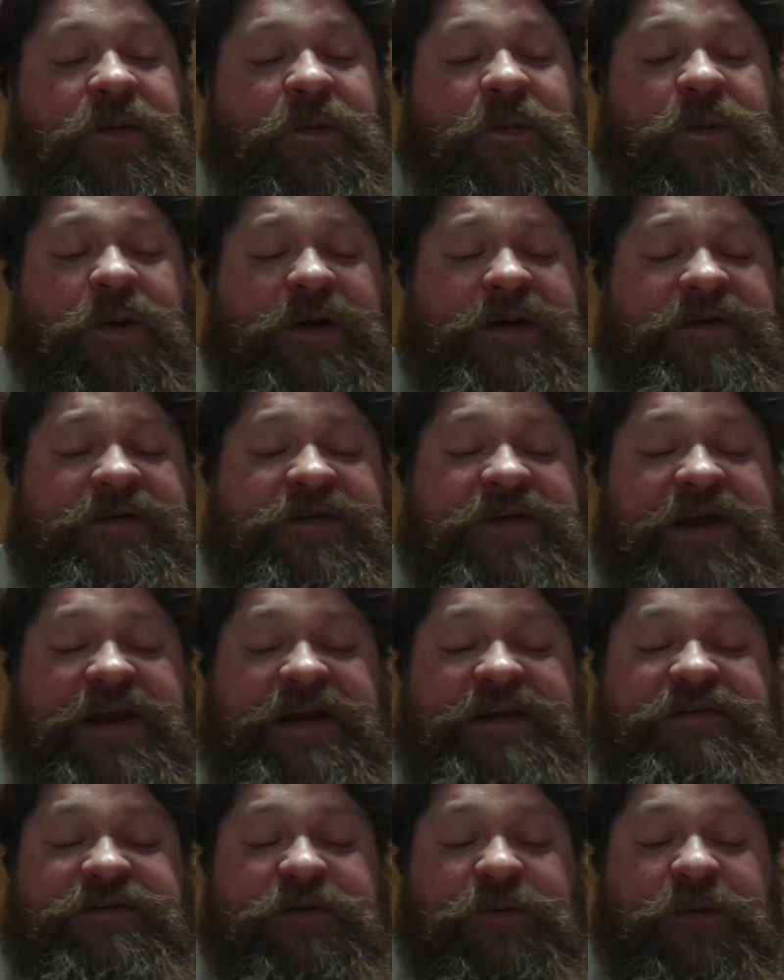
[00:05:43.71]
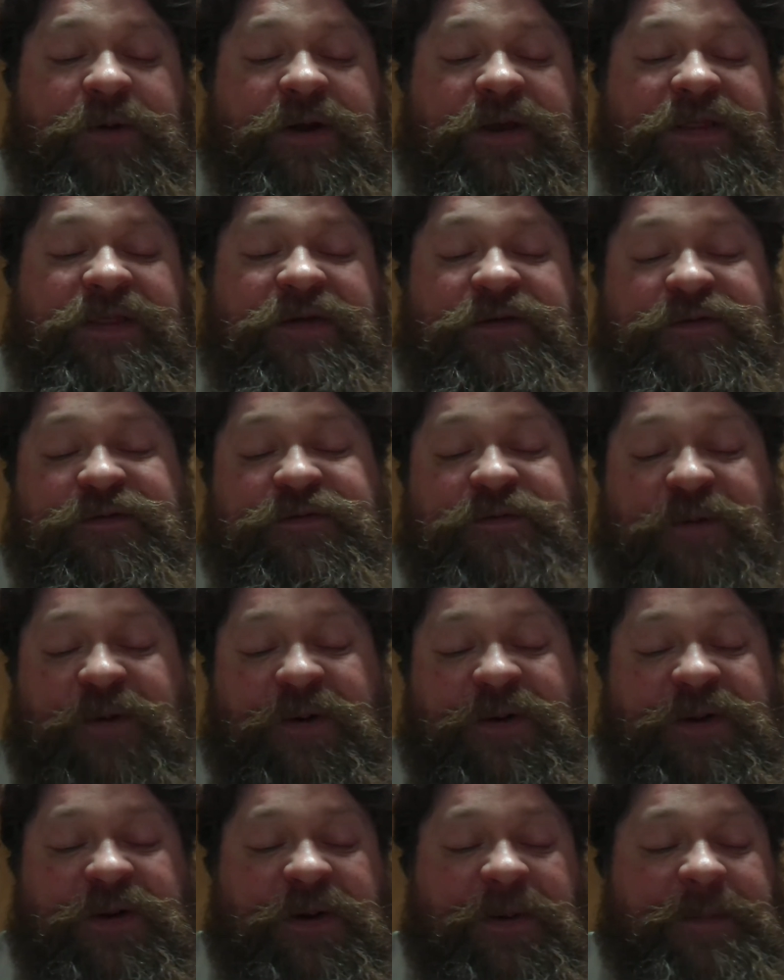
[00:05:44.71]
What is he doing? The four
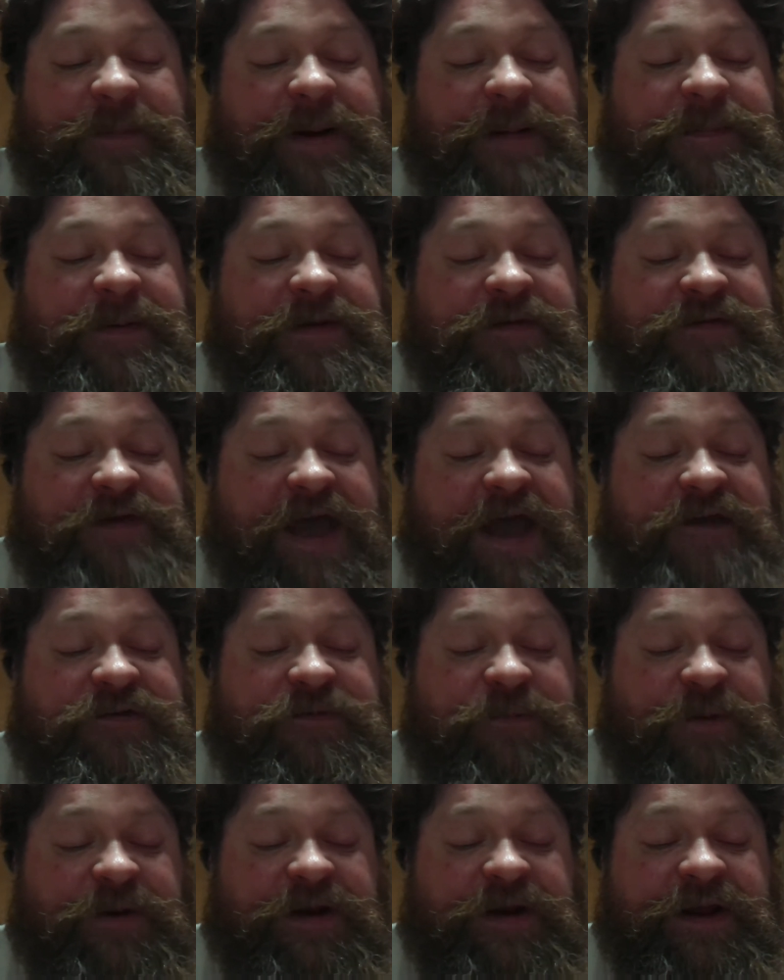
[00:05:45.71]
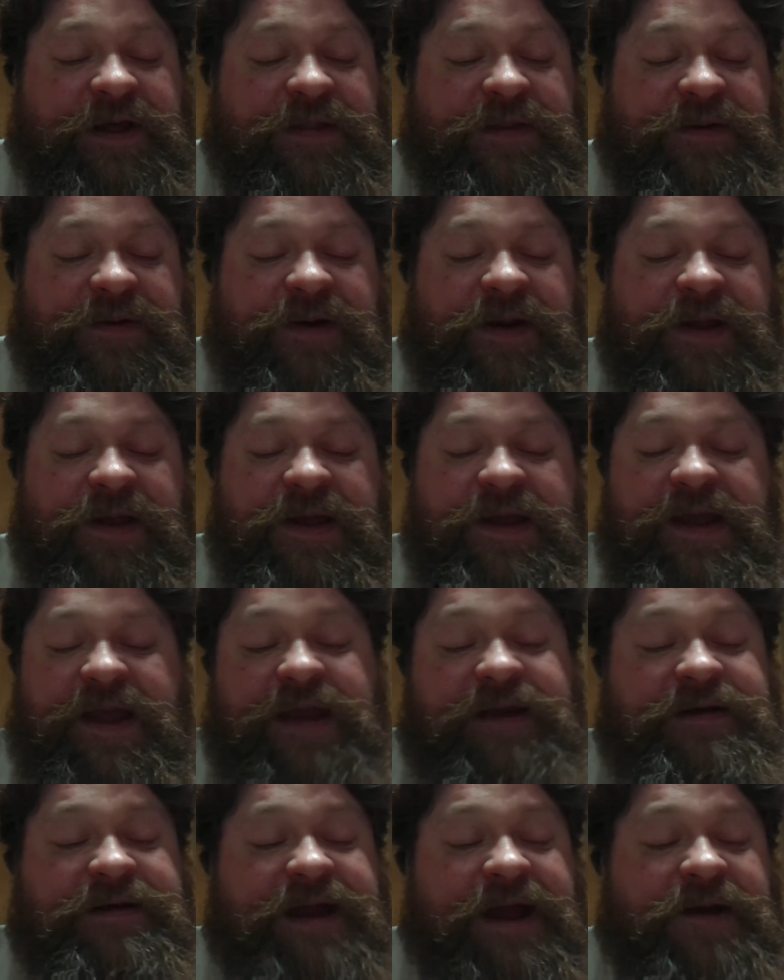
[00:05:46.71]
little puppies asked one another,
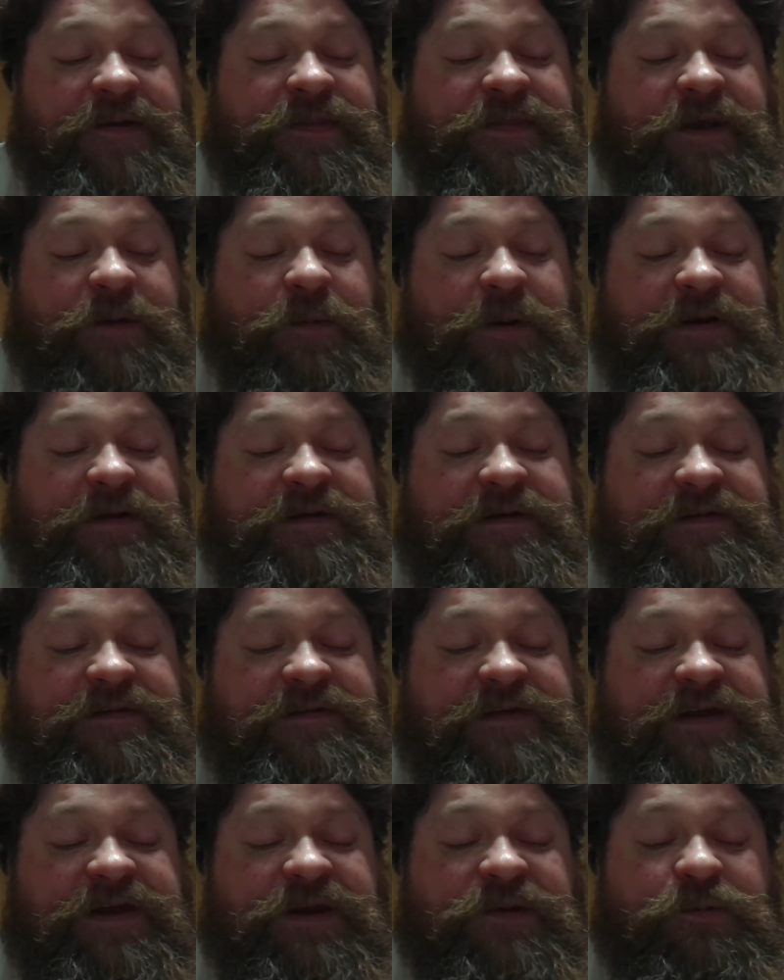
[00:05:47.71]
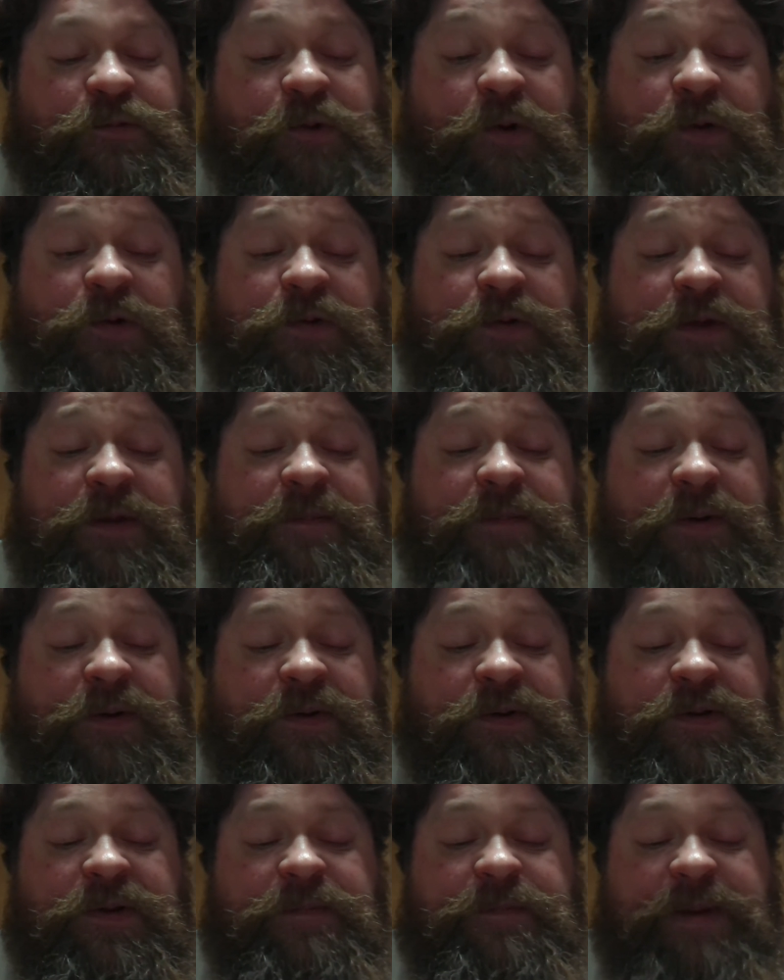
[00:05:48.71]
and down they went to see.
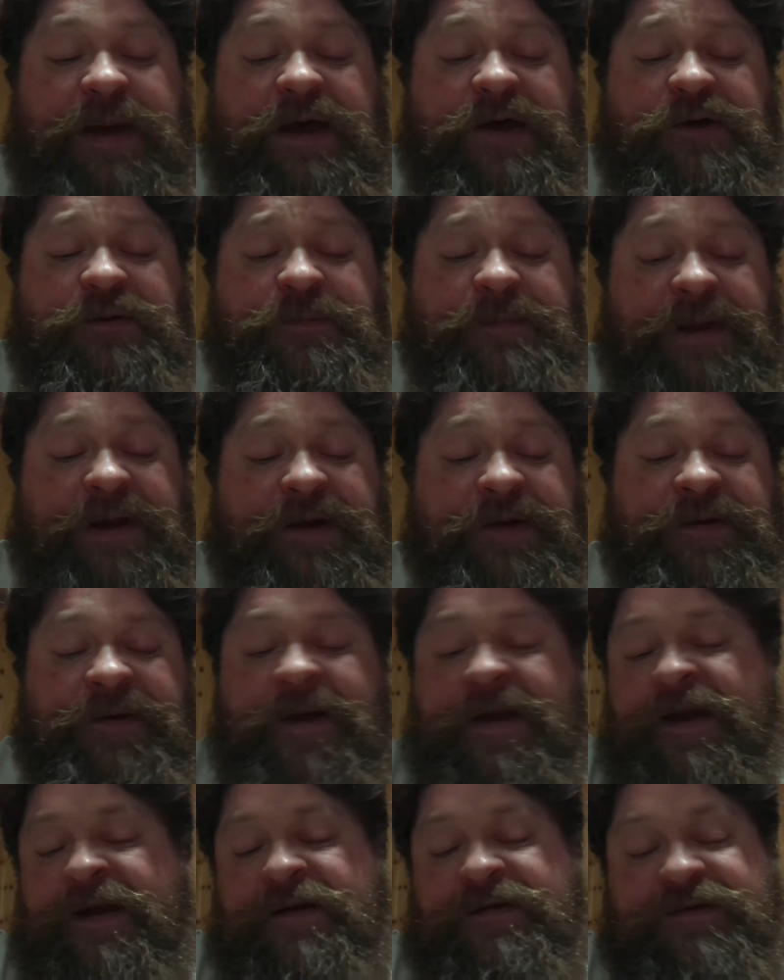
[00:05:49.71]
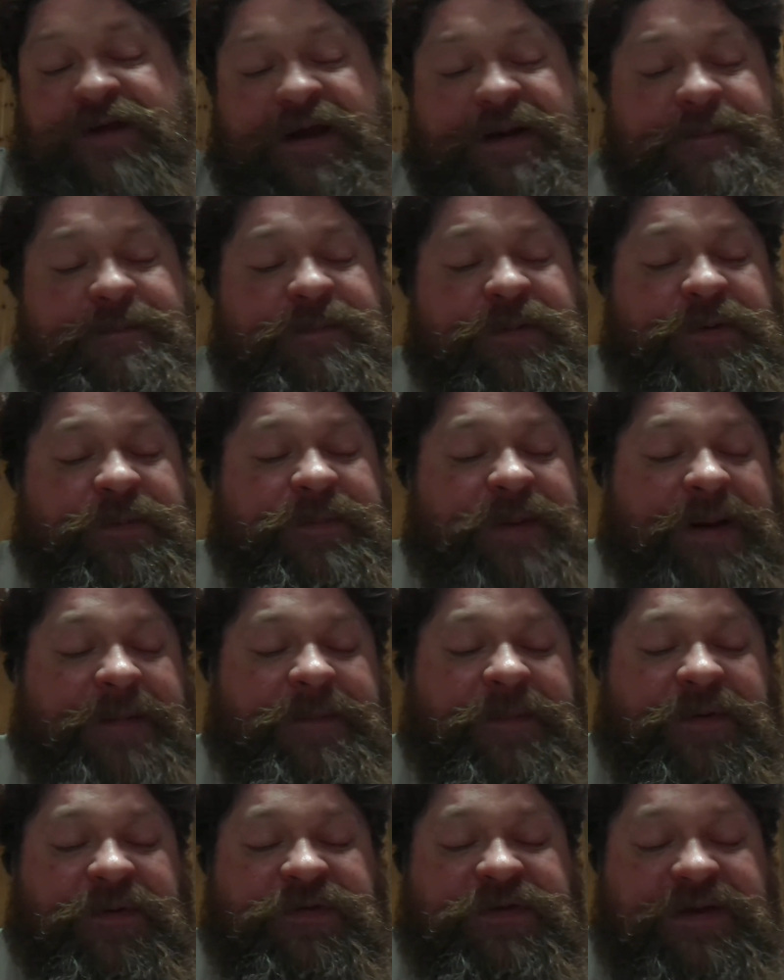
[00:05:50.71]
roly-poly, pell-mell,
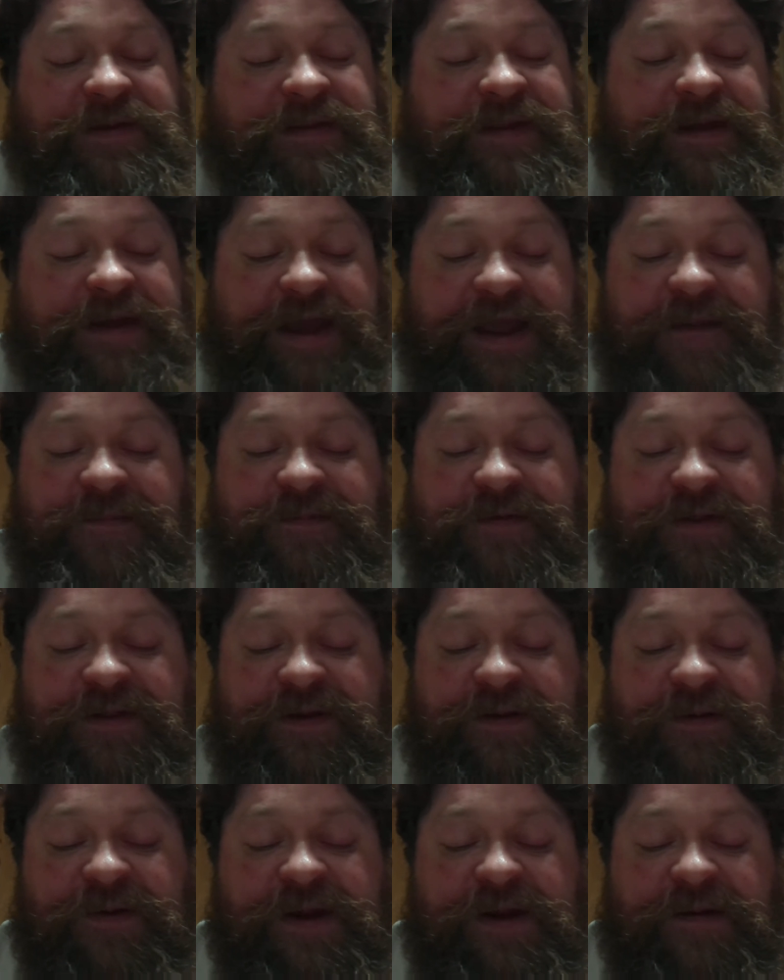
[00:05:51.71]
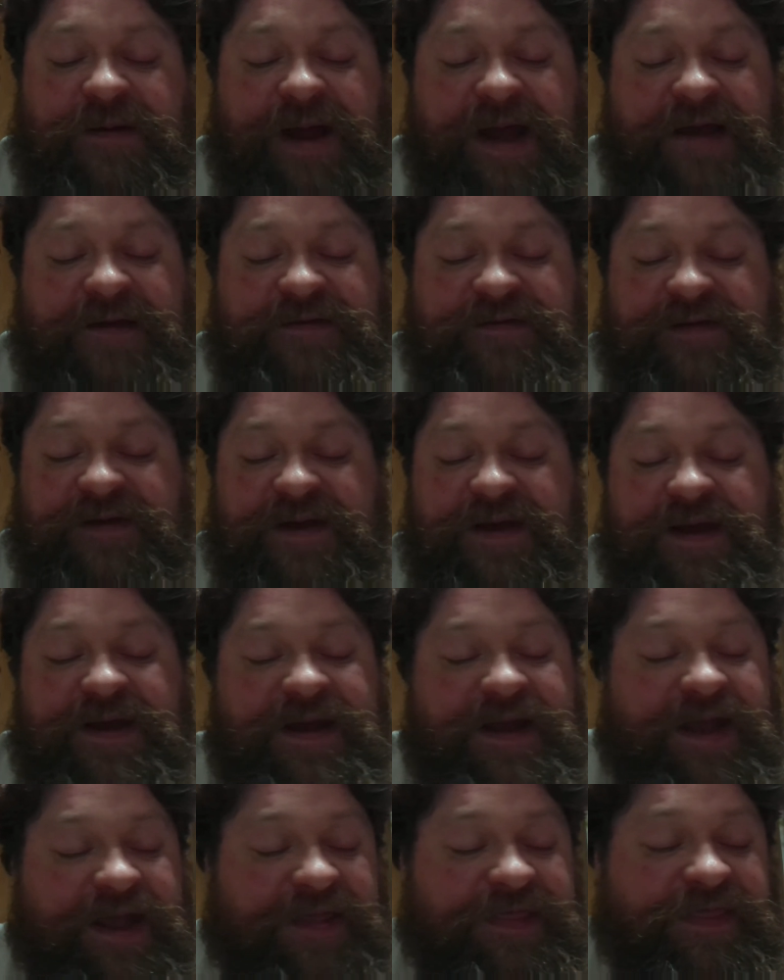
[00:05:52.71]
tumble-bumble, till they came to the green grass,
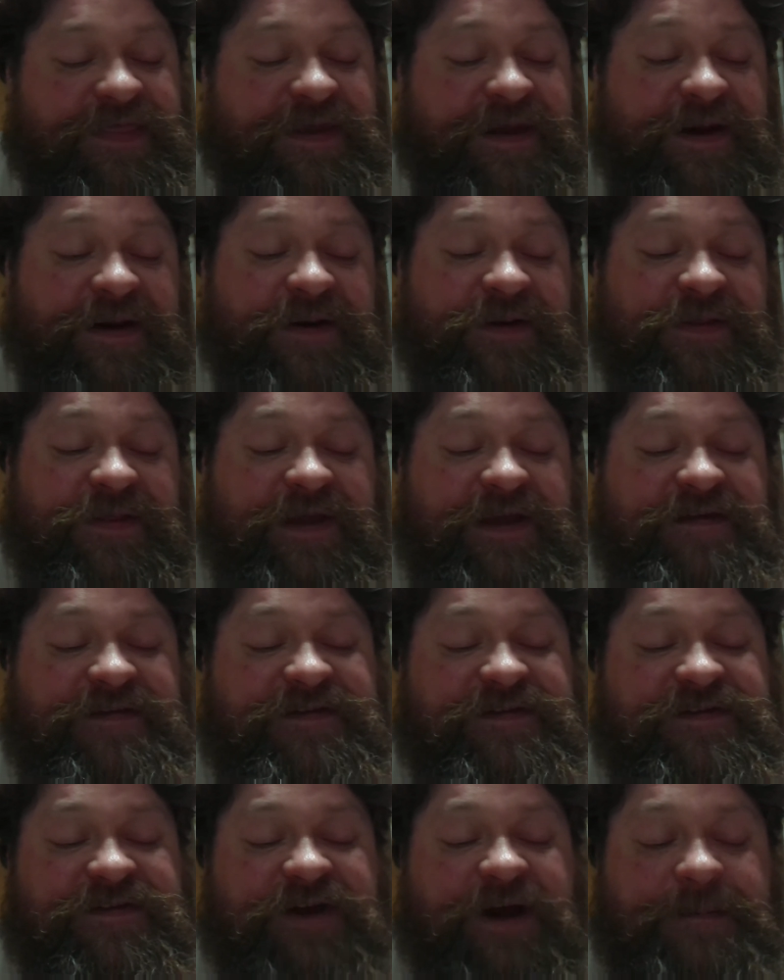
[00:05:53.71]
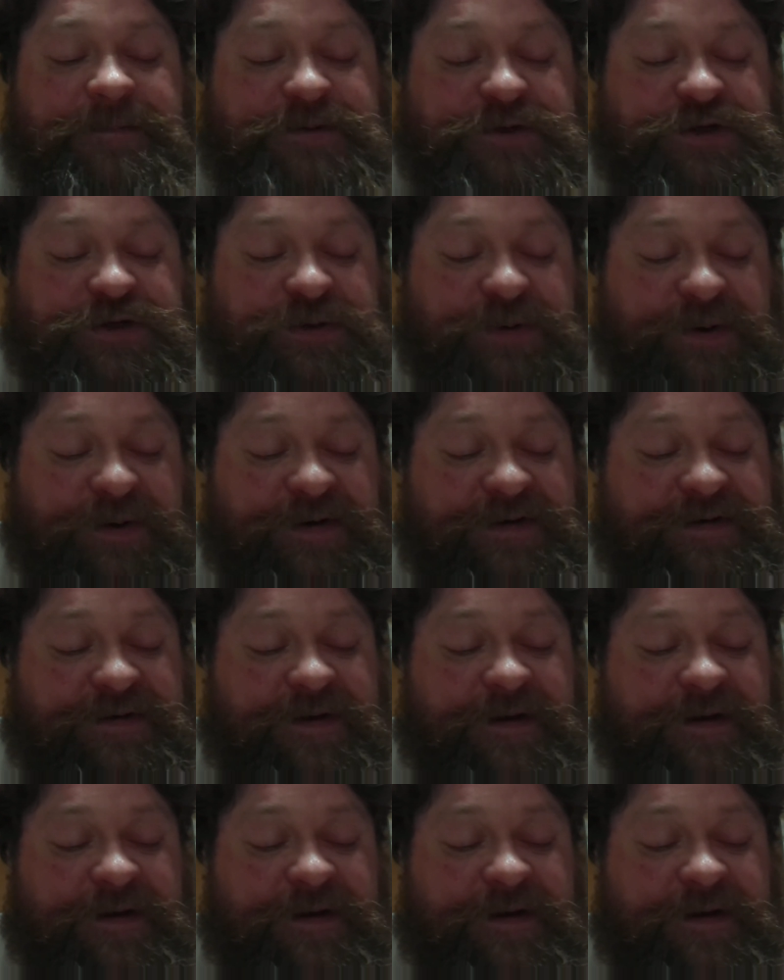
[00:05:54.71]
and there they stopped short.